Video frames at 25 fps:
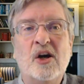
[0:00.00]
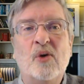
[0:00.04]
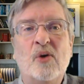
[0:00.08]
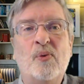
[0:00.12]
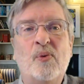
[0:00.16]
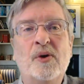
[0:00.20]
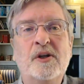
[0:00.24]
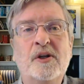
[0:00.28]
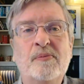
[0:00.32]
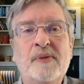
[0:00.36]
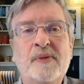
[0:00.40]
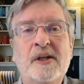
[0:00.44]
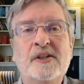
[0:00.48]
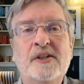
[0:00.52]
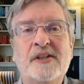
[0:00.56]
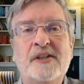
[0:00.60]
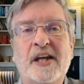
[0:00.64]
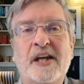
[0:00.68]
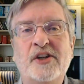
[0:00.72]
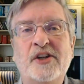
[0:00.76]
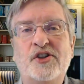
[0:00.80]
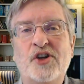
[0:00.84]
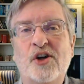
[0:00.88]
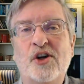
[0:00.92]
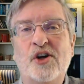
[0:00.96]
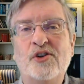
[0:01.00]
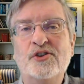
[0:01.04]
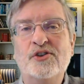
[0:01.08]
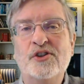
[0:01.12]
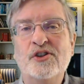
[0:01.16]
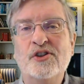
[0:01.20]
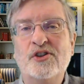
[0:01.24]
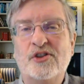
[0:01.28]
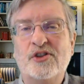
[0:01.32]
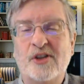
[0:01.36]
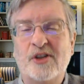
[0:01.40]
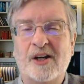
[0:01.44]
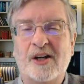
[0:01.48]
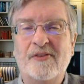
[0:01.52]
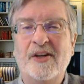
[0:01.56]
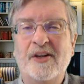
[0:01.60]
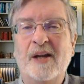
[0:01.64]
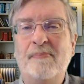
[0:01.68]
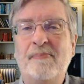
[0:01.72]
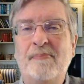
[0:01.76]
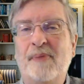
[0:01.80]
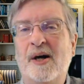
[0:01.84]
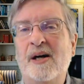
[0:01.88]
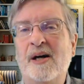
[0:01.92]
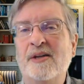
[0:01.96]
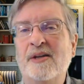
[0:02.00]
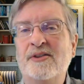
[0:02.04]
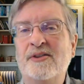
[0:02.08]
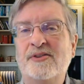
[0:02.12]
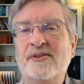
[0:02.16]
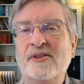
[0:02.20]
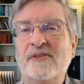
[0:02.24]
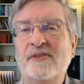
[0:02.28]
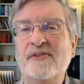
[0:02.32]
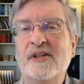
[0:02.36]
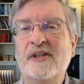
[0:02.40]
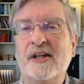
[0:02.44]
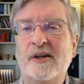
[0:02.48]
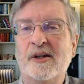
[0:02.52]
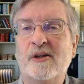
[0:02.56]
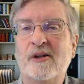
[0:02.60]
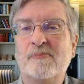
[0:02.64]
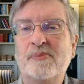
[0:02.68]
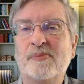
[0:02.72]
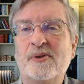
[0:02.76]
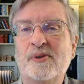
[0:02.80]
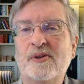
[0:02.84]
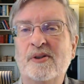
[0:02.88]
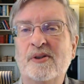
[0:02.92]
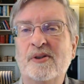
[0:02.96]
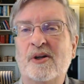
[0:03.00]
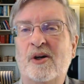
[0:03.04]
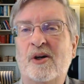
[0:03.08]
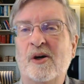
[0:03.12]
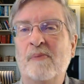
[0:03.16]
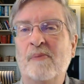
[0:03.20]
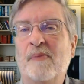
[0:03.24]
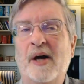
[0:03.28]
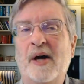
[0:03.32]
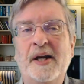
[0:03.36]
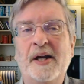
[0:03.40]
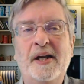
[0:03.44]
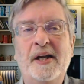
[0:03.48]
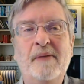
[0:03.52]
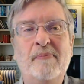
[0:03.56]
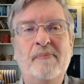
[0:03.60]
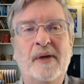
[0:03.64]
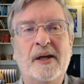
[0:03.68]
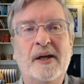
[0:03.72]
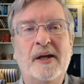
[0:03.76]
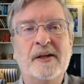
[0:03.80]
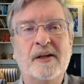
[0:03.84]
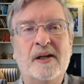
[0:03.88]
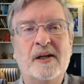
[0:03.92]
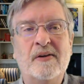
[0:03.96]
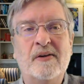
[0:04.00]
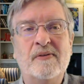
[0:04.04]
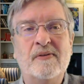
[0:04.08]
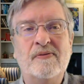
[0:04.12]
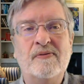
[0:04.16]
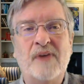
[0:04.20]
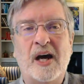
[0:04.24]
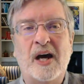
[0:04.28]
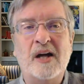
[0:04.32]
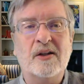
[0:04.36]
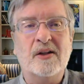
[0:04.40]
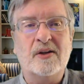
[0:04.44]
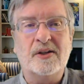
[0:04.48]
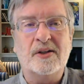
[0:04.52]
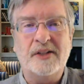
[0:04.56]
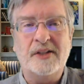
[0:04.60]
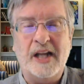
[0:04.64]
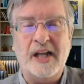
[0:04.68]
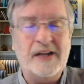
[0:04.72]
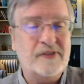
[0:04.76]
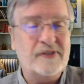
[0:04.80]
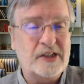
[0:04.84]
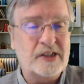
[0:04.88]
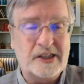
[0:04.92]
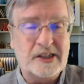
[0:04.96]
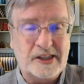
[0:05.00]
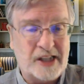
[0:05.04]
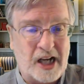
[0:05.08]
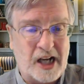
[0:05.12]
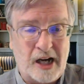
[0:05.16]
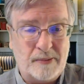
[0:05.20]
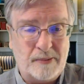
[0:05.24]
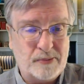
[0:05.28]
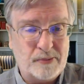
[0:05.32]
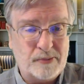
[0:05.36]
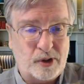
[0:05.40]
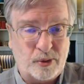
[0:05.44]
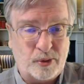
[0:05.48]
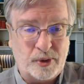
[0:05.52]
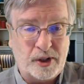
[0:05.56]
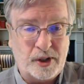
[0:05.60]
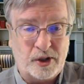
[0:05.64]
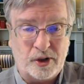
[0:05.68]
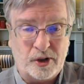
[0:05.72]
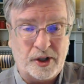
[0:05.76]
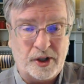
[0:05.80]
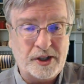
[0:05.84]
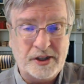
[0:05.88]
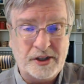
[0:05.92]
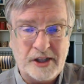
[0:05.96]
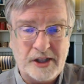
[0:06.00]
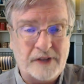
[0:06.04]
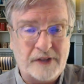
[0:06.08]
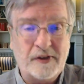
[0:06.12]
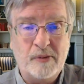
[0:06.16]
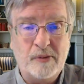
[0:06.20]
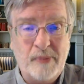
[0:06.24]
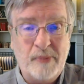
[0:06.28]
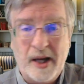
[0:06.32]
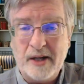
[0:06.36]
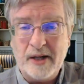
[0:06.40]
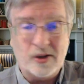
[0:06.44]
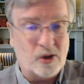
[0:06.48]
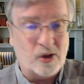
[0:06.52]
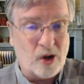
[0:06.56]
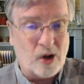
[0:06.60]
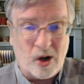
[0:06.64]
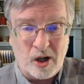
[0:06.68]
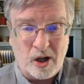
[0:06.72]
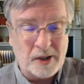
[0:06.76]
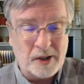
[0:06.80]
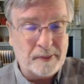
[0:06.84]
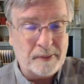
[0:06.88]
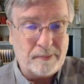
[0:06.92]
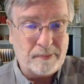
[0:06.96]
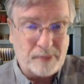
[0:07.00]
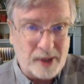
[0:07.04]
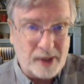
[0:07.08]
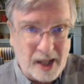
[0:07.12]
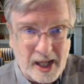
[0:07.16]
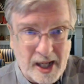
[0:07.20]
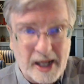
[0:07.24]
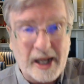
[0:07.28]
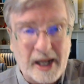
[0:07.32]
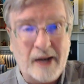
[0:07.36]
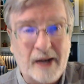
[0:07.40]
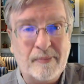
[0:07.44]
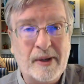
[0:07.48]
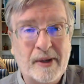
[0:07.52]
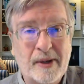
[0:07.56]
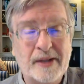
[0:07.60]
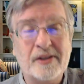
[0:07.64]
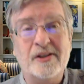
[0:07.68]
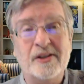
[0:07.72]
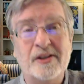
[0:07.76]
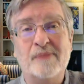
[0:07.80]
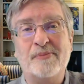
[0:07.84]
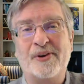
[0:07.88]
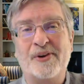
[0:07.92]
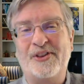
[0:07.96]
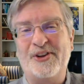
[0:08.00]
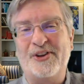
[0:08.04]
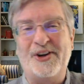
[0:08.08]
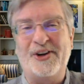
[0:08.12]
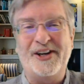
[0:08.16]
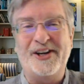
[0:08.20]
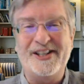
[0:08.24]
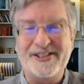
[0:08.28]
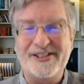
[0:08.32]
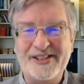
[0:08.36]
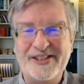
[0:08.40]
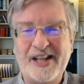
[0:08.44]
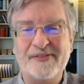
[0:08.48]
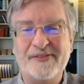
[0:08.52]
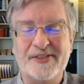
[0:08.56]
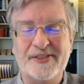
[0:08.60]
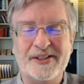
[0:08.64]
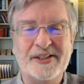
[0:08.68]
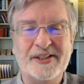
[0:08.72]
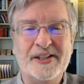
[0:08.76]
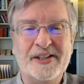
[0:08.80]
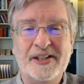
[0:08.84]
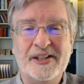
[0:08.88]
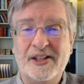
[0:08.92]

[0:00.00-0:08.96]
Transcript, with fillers: which means a chosen servant, a bondservant, a helper, or mighty men of valor? David's top 37 men are all implied by the number 37.